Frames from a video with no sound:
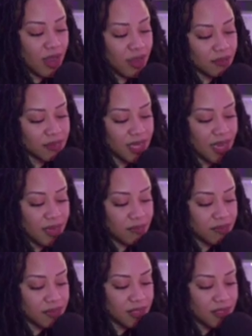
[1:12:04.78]

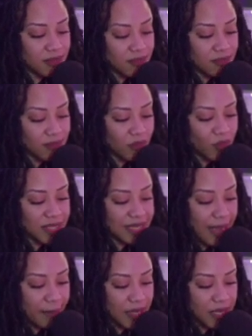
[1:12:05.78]
Dame? What's
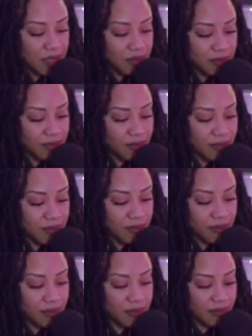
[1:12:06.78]
that mean?
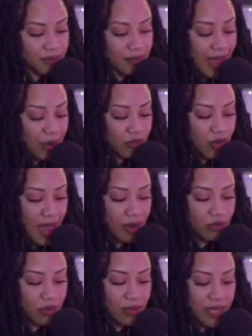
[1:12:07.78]
I
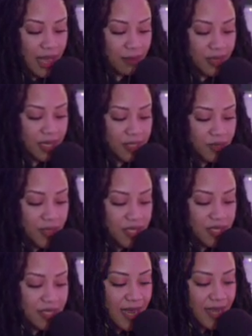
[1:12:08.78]
don't know what that means. What is
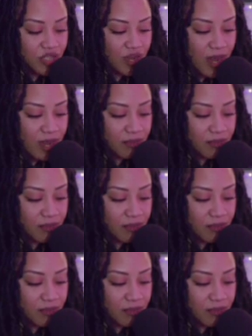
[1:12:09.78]
a diatribe?